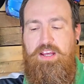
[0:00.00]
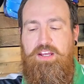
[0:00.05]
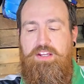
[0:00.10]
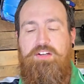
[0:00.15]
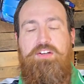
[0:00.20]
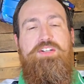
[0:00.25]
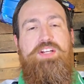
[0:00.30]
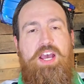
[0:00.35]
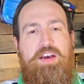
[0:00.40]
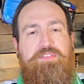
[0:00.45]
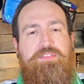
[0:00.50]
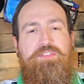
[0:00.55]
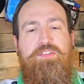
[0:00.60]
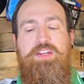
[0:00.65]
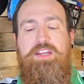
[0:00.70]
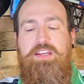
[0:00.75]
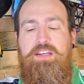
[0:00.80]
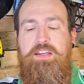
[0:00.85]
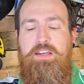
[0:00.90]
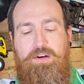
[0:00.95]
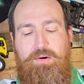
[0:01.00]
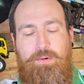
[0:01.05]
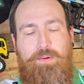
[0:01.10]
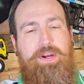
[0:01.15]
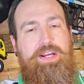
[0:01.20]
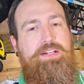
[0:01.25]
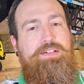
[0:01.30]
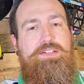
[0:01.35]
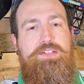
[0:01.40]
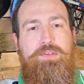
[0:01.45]
You're definitely
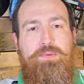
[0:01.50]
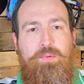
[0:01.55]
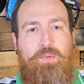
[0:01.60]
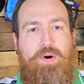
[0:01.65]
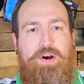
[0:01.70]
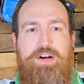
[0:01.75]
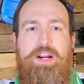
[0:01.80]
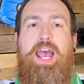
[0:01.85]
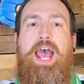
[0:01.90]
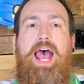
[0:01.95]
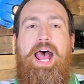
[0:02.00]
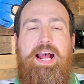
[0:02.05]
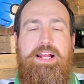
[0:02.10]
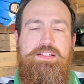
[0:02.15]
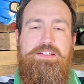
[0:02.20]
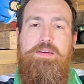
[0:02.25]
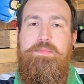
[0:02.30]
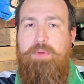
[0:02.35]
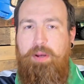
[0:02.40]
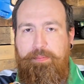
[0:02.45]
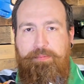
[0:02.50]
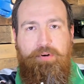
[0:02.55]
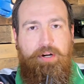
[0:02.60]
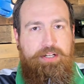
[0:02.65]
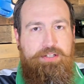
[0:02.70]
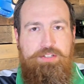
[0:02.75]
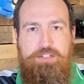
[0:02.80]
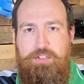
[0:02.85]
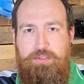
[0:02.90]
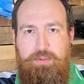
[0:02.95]
going to want to add some
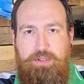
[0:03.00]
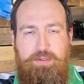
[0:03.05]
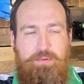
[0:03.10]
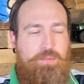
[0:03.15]
upgrades to it.